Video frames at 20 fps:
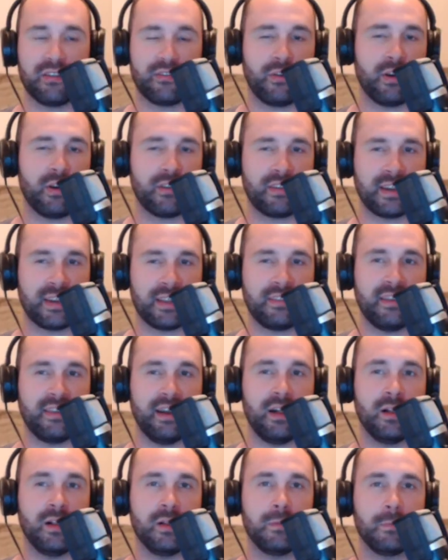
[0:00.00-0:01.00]
far as I can
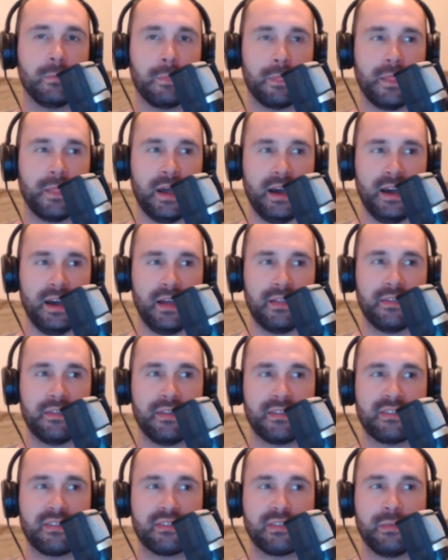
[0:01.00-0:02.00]
tell,
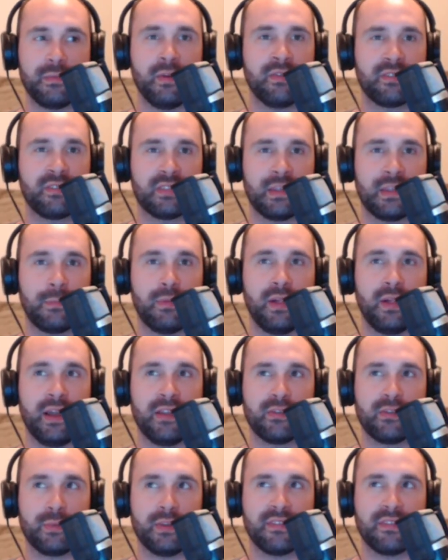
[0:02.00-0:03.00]
this is the music that
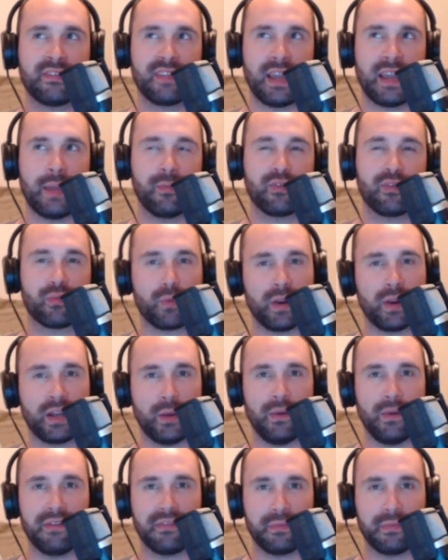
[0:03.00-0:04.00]
plays when Sam is running
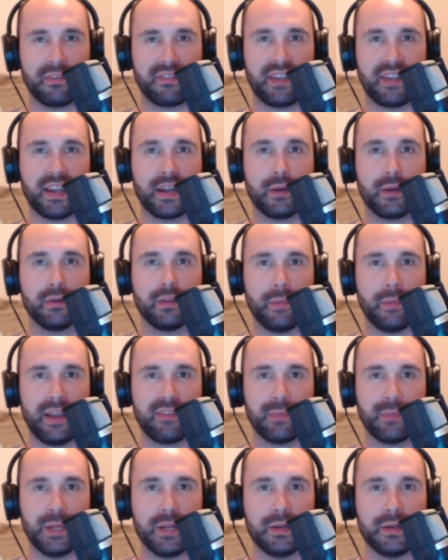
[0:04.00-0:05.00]
away from the psycho in the
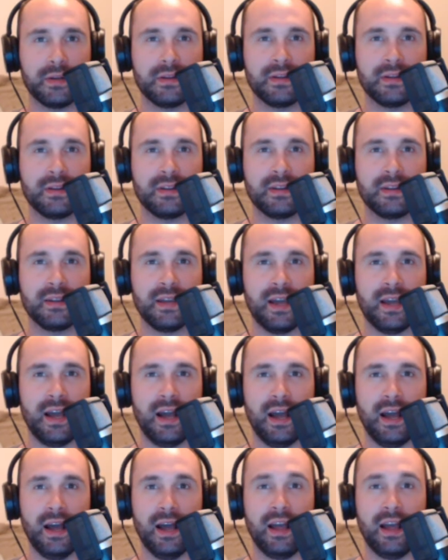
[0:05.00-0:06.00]
basement.
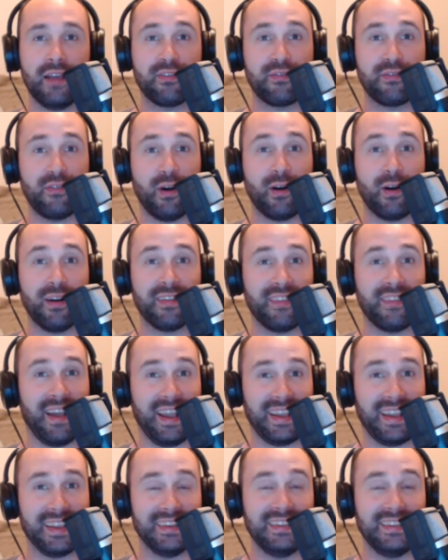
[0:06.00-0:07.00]
As far as
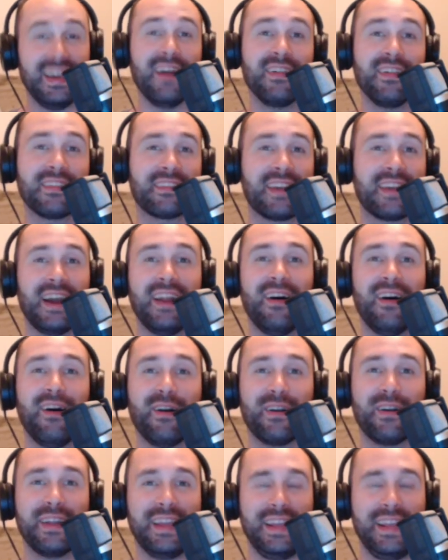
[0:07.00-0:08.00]
I can tell, it's kind of
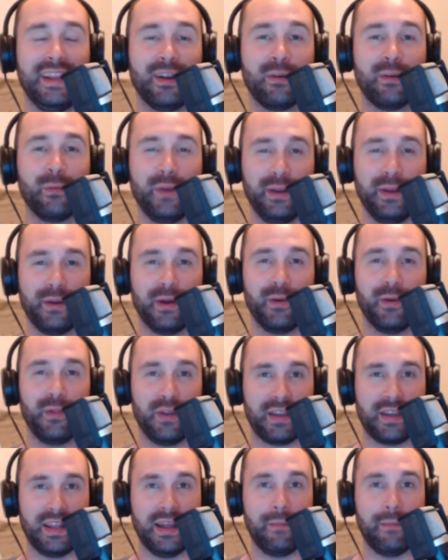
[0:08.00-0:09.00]
hard to hear when you go
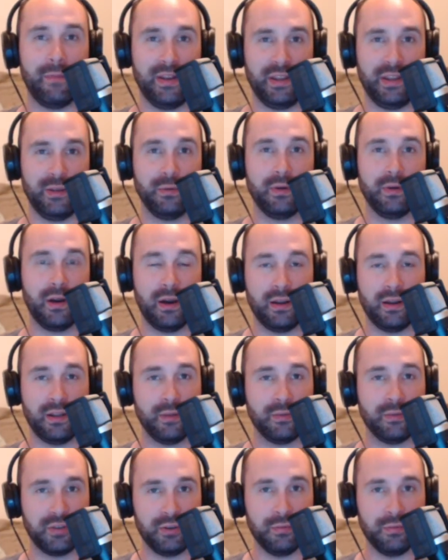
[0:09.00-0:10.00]
look it up on
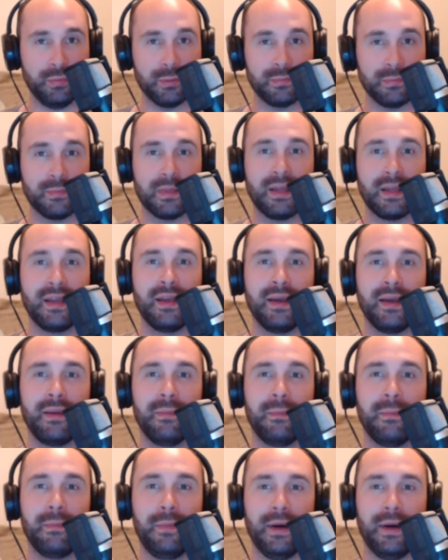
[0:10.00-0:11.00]
YouTube,
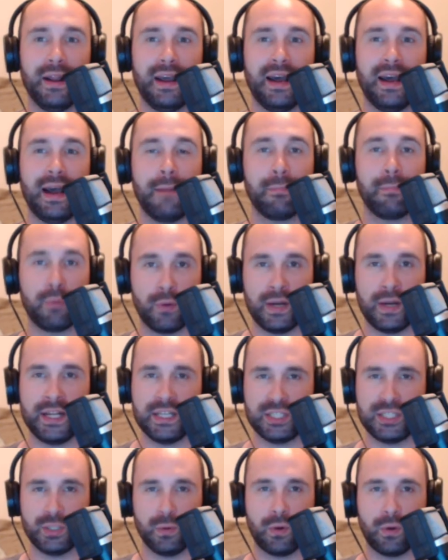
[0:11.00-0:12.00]
but I'm pretty
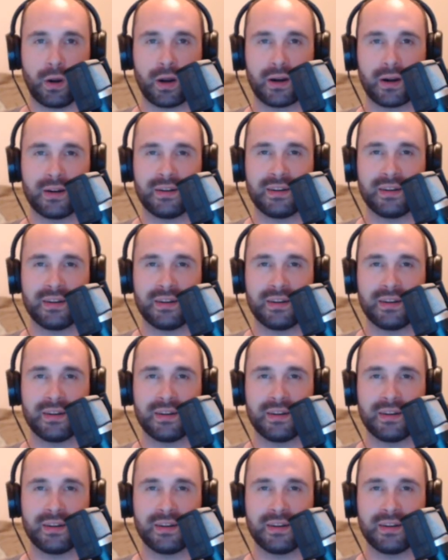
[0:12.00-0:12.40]
sure.